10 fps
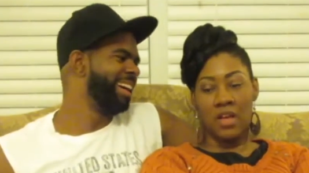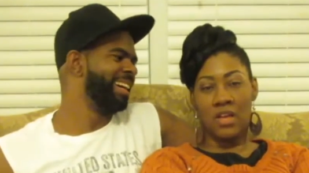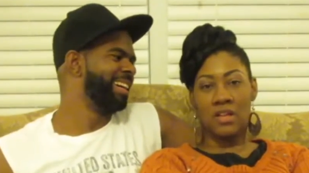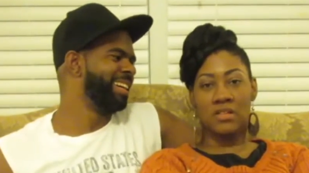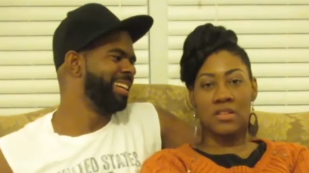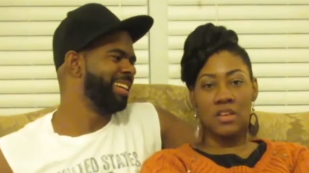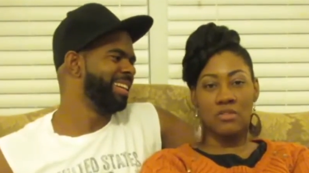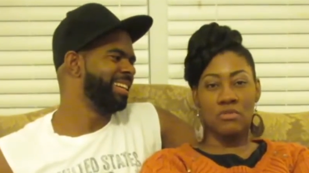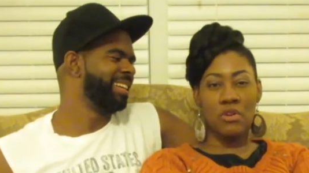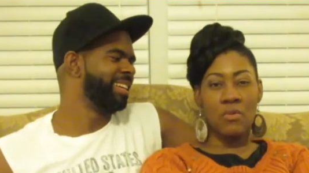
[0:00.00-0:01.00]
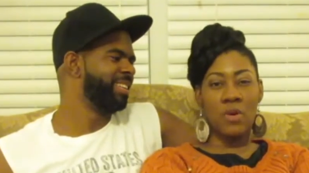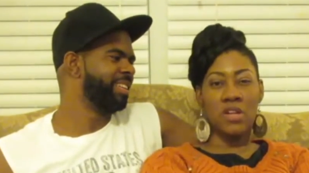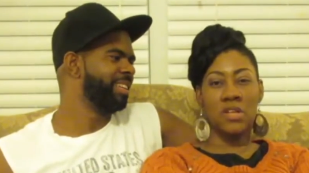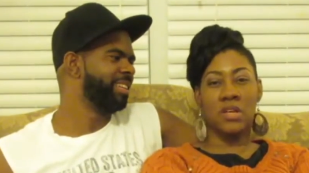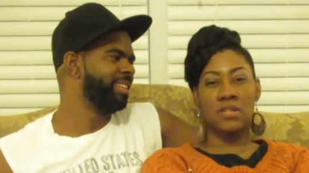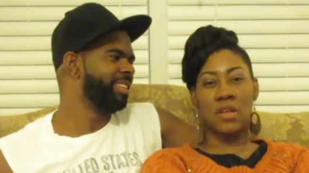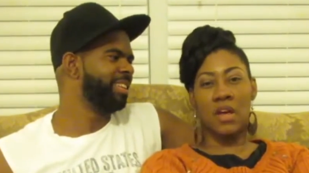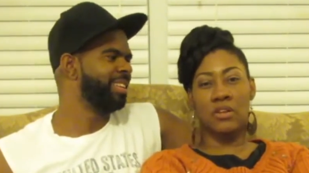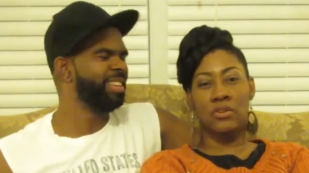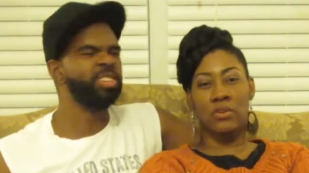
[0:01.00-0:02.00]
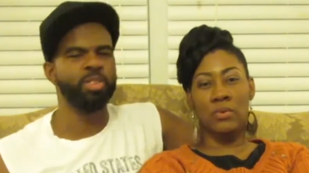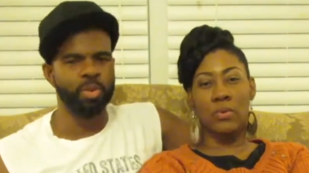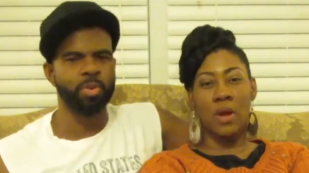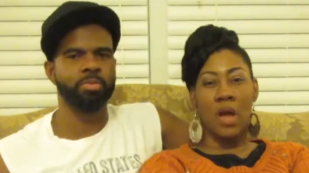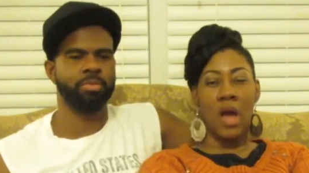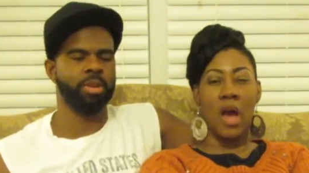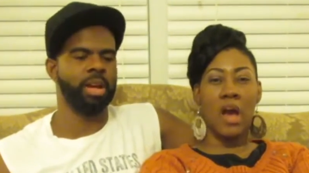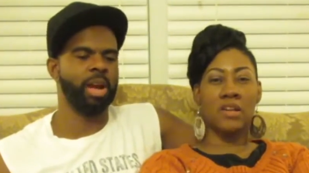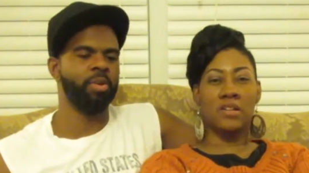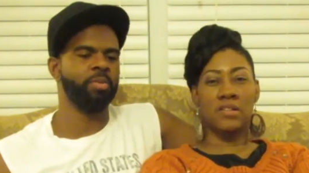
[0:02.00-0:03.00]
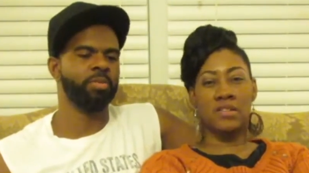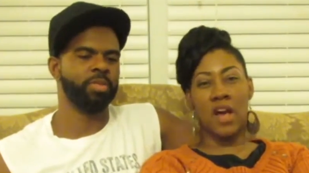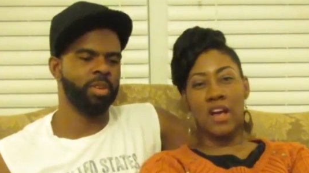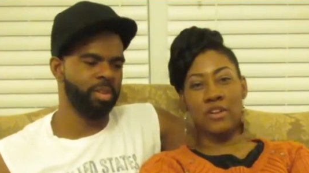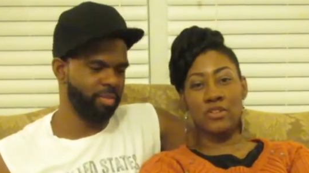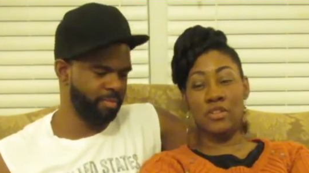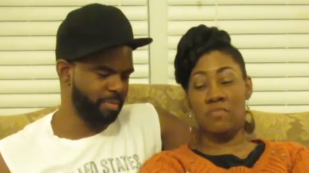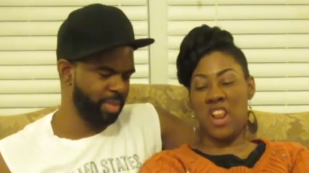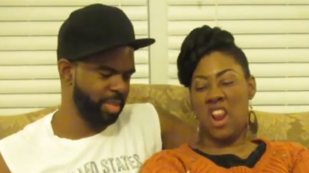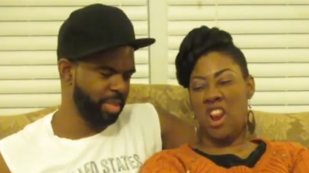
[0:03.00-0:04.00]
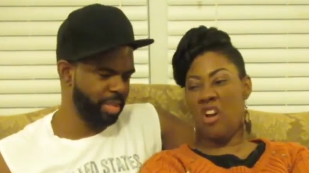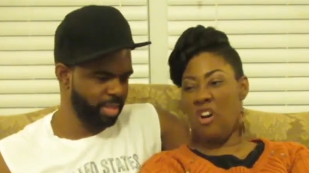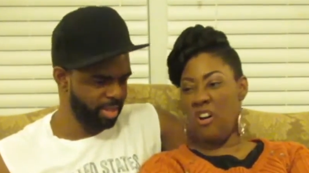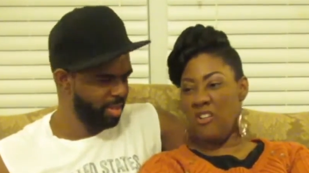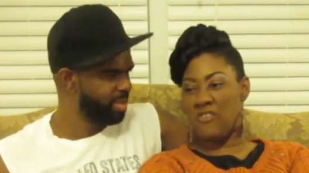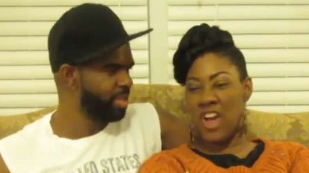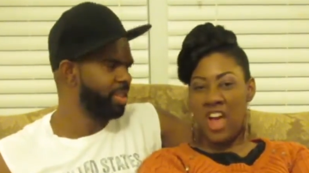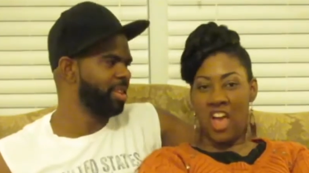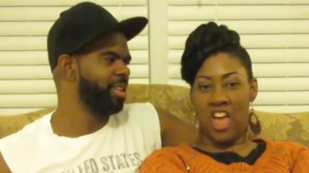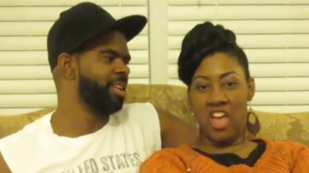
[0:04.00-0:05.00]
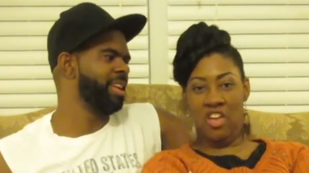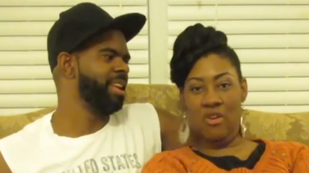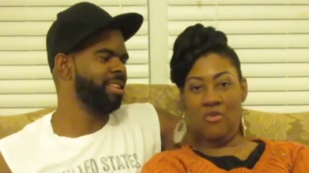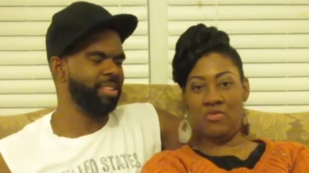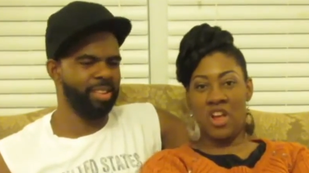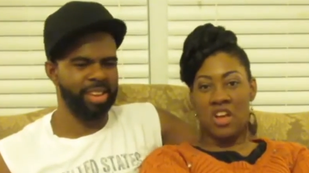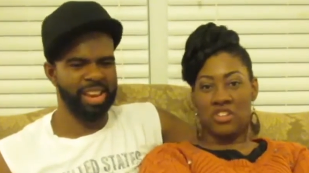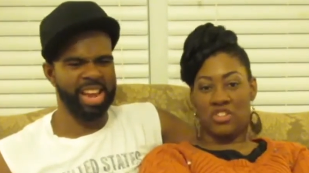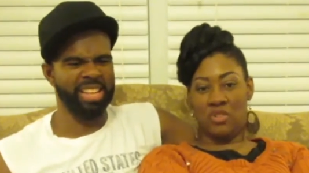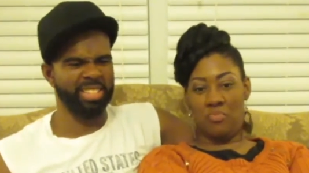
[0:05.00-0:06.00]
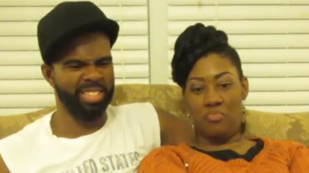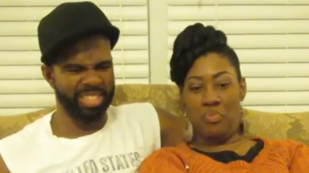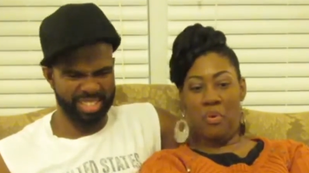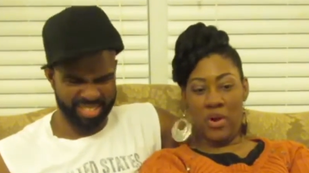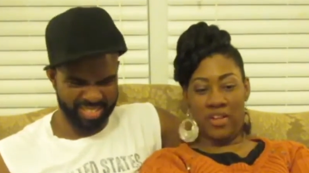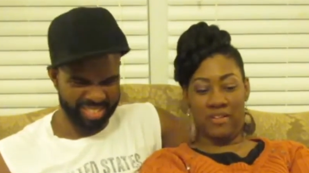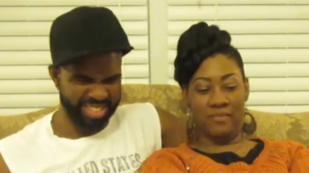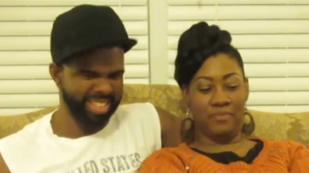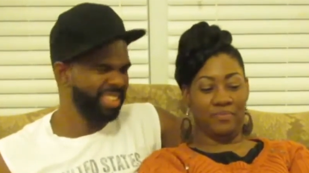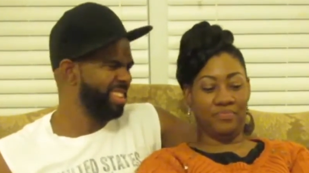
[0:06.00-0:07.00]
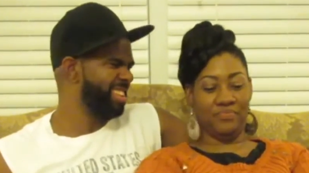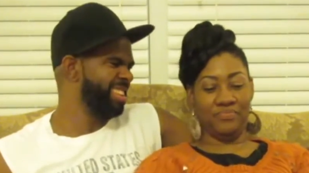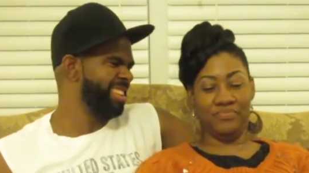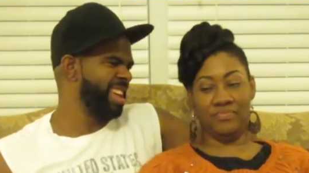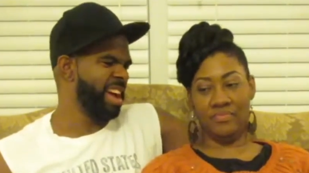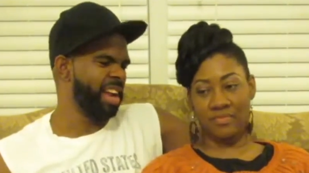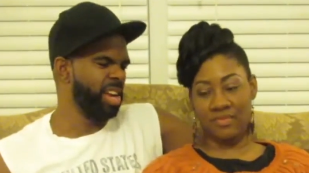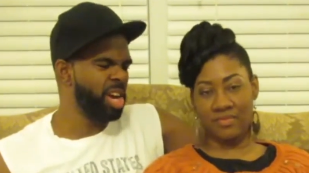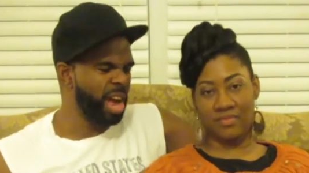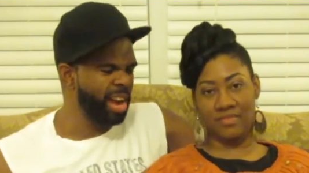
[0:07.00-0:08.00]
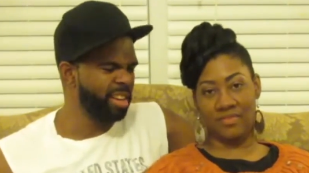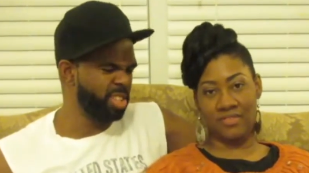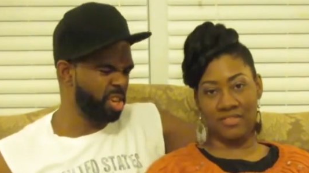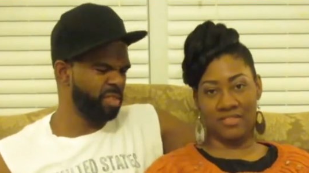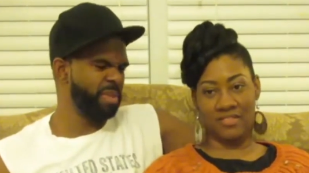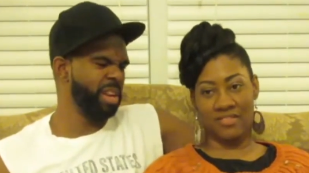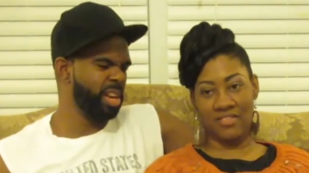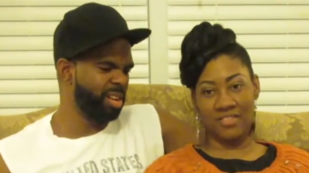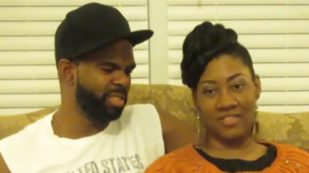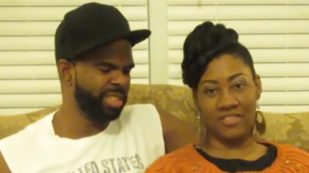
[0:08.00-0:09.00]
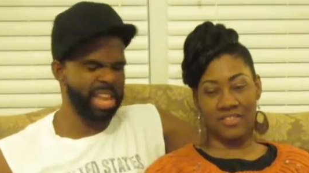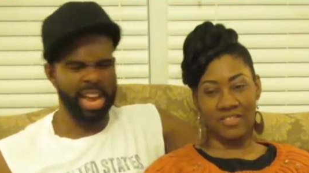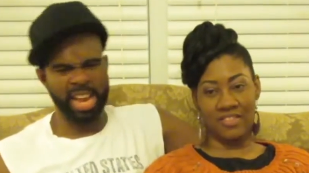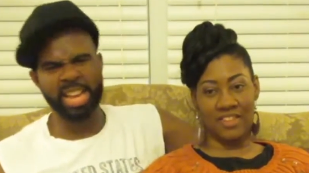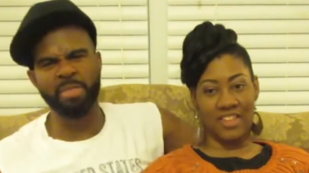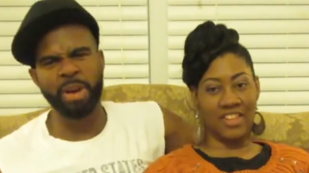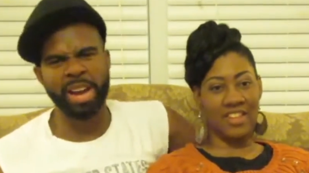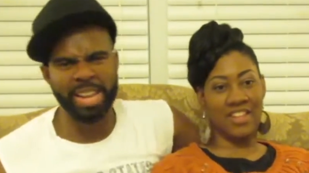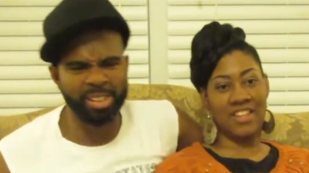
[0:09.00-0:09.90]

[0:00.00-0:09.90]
Speaker 1: He said, you know what? Yes, I do. I desire to be loved, held, and I
Speaker 2: supported. And I love I deserve to be loved just like anybody